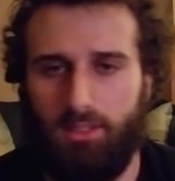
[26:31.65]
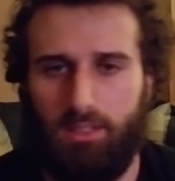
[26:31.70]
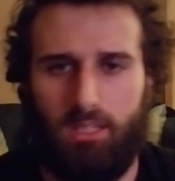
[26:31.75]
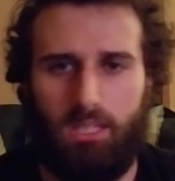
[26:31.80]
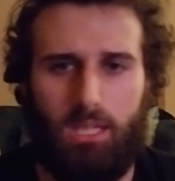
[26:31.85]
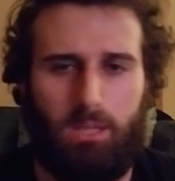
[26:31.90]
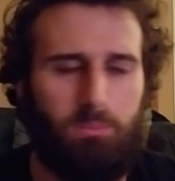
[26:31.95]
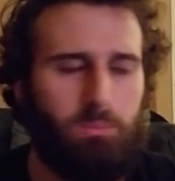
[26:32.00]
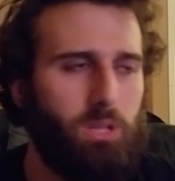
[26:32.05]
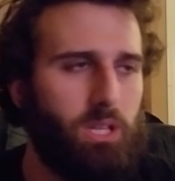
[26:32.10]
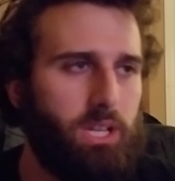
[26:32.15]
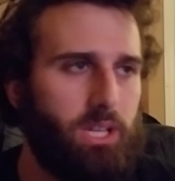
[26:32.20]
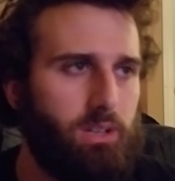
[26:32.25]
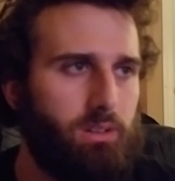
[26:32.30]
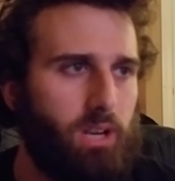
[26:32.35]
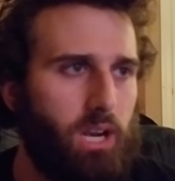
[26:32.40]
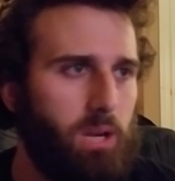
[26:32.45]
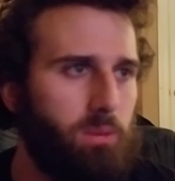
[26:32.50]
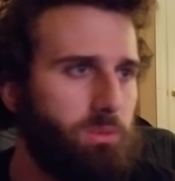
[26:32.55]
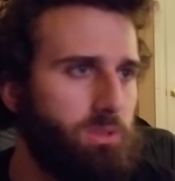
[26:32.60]
You can keep playing
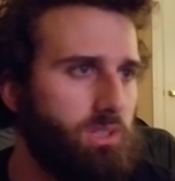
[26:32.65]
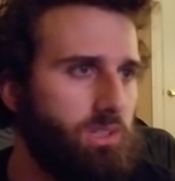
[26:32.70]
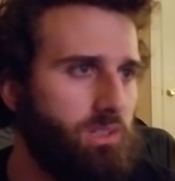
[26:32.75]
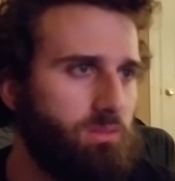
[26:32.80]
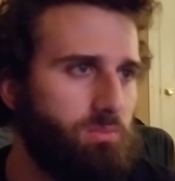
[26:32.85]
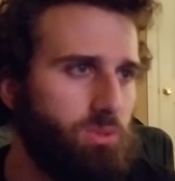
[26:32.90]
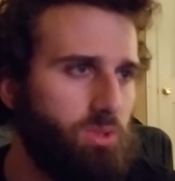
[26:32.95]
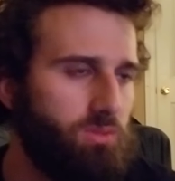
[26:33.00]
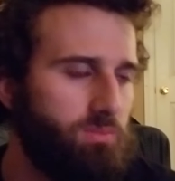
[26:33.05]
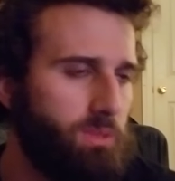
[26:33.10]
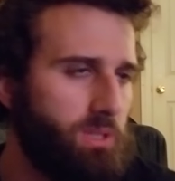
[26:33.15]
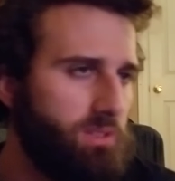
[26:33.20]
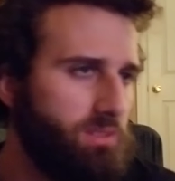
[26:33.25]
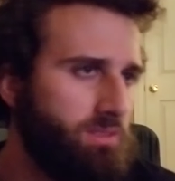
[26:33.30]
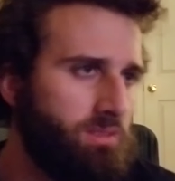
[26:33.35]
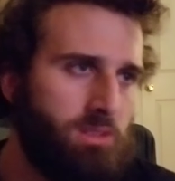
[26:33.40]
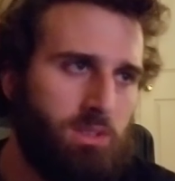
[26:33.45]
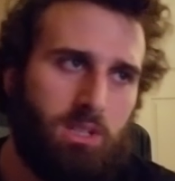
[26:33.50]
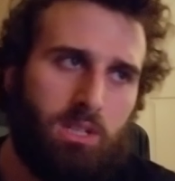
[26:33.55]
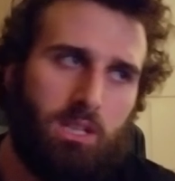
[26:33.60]
around with these
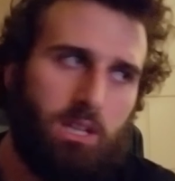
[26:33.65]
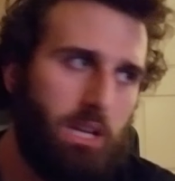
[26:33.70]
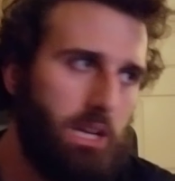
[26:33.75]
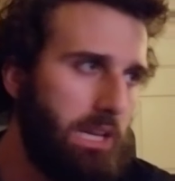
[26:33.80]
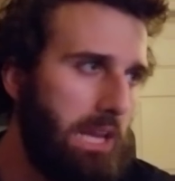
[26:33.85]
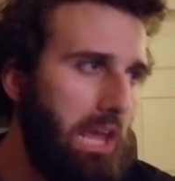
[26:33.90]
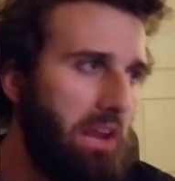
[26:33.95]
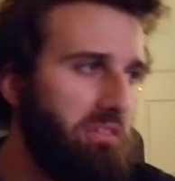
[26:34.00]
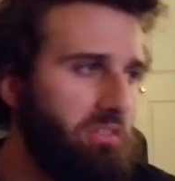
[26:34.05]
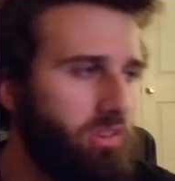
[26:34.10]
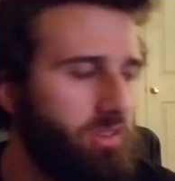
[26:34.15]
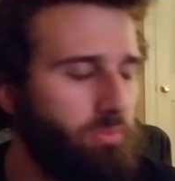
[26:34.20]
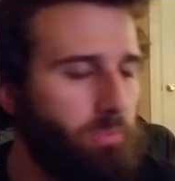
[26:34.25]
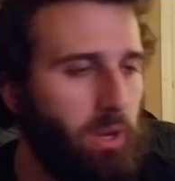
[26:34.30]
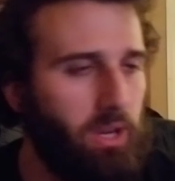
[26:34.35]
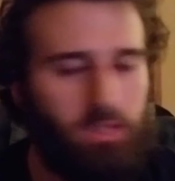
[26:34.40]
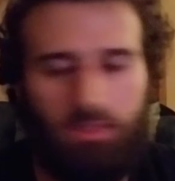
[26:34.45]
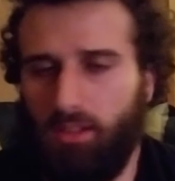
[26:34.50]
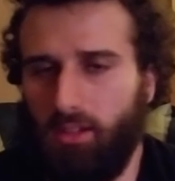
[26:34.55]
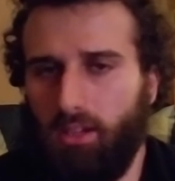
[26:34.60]
movements, again,
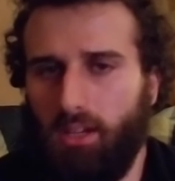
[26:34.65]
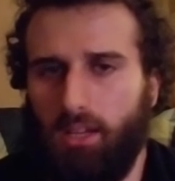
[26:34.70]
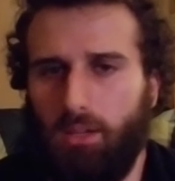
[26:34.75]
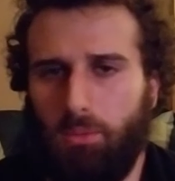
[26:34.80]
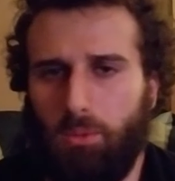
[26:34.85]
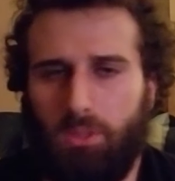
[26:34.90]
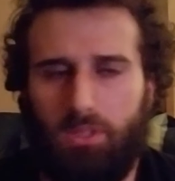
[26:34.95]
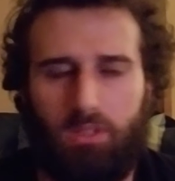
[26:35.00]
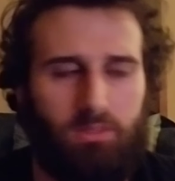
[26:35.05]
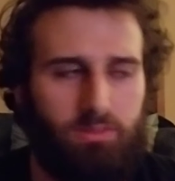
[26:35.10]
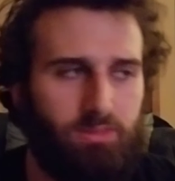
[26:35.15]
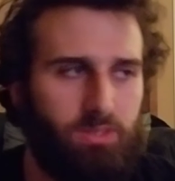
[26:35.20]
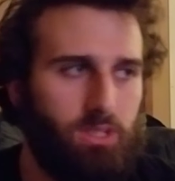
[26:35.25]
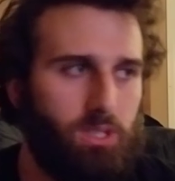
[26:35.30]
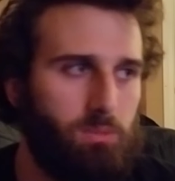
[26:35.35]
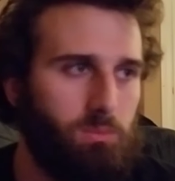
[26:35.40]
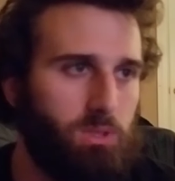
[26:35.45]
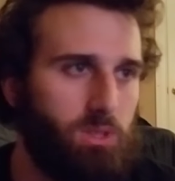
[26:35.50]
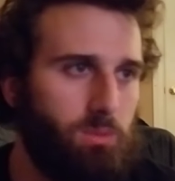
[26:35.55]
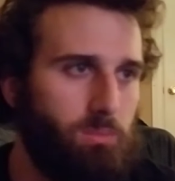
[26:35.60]
respecting kind of what you're
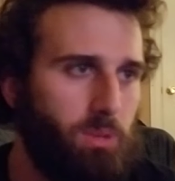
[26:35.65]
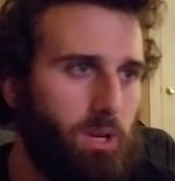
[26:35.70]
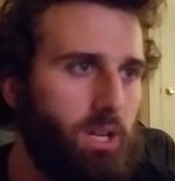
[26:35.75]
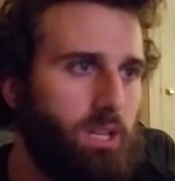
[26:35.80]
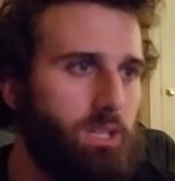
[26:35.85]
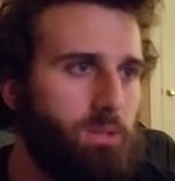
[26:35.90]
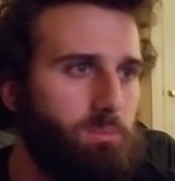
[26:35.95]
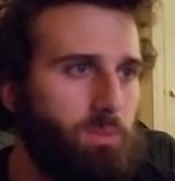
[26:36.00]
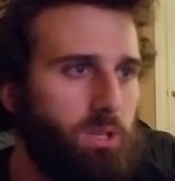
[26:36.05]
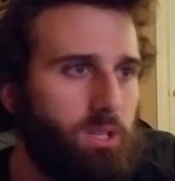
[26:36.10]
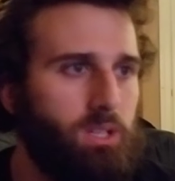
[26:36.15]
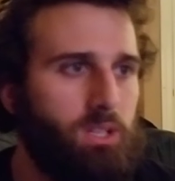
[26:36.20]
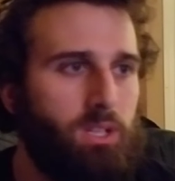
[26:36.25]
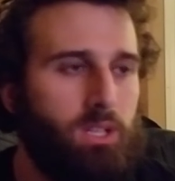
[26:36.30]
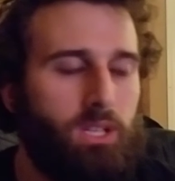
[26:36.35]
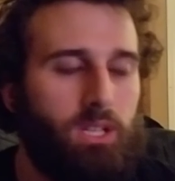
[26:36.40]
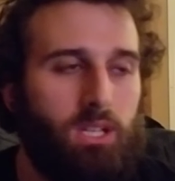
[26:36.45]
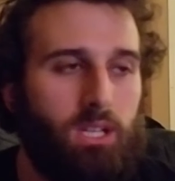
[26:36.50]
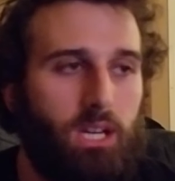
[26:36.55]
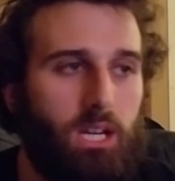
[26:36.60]
feeling with the body. But
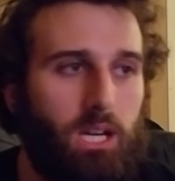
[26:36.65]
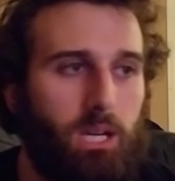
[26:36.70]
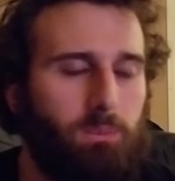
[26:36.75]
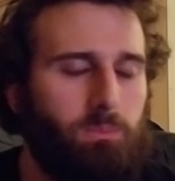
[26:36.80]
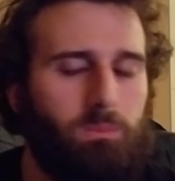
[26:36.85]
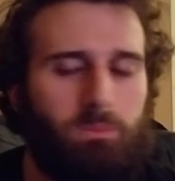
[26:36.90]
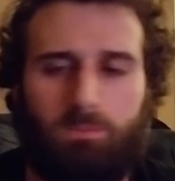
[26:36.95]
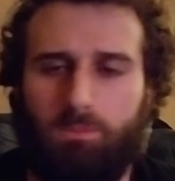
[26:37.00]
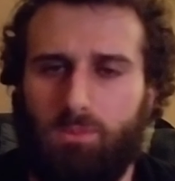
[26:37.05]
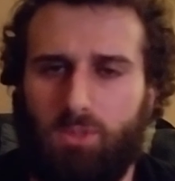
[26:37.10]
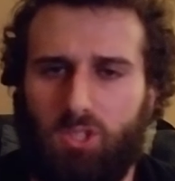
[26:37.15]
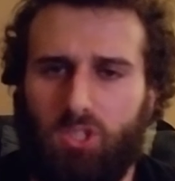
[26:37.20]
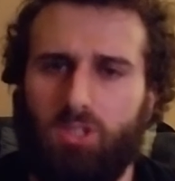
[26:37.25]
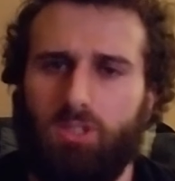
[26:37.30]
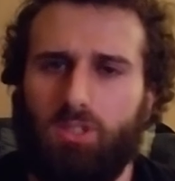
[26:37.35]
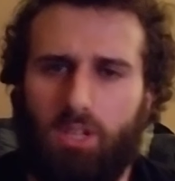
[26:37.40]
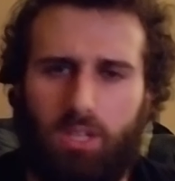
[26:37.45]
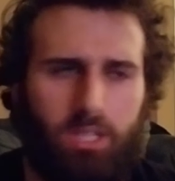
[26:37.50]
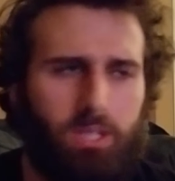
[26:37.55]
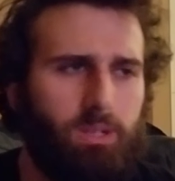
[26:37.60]
are
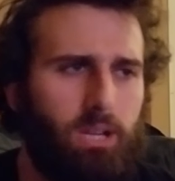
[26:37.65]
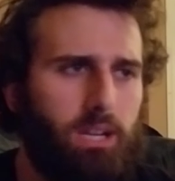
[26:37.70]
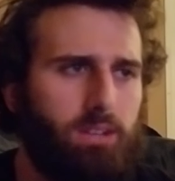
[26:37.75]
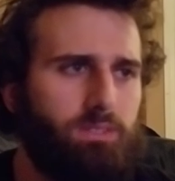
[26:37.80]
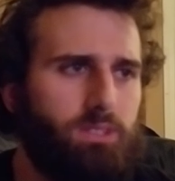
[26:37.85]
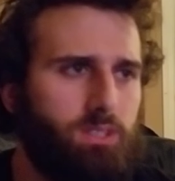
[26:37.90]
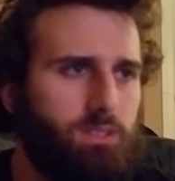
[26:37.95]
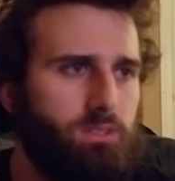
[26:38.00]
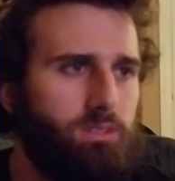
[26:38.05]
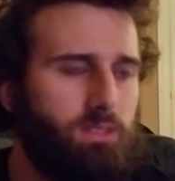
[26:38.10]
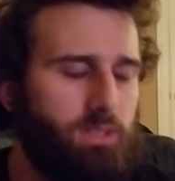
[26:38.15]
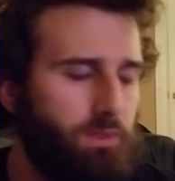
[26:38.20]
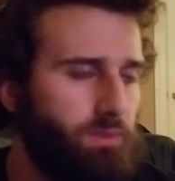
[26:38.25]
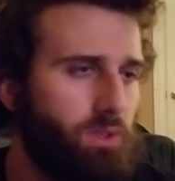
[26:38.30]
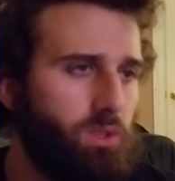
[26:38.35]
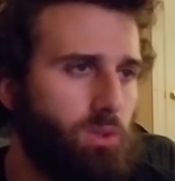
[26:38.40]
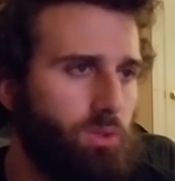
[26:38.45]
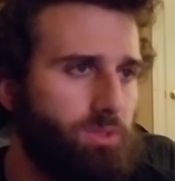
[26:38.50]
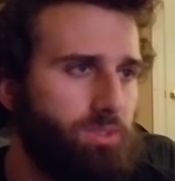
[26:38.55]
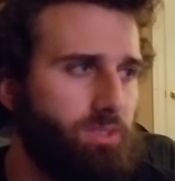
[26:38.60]
you having
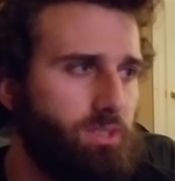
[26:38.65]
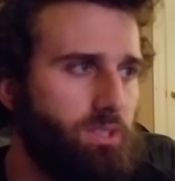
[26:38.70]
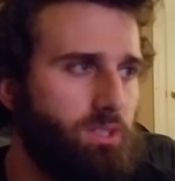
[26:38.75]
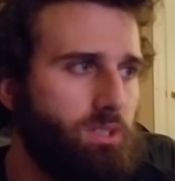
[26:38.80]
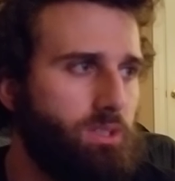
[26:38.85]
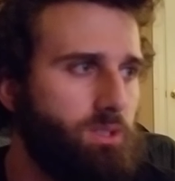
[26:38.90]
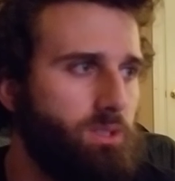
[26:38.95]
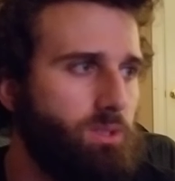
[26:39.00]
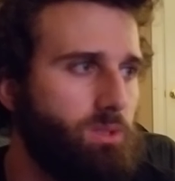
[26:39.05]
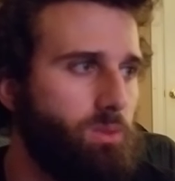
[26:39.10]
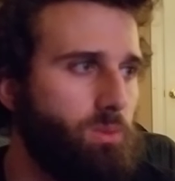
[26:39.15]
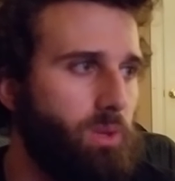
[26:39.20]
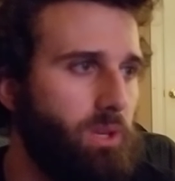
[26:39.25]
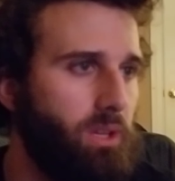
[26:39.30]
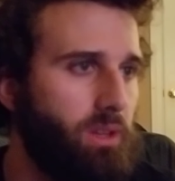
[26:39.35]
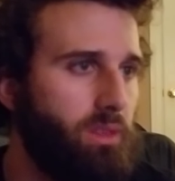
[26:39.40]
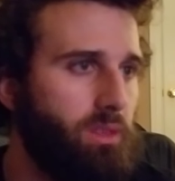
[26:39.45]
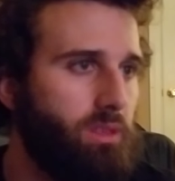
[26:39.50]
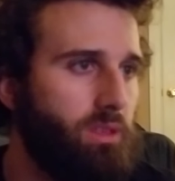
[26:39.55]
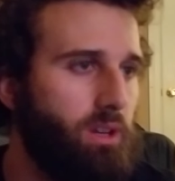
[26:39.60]
difficulty
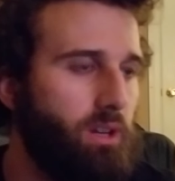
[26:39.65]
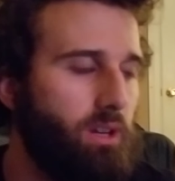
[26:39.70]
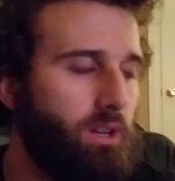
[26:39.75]
with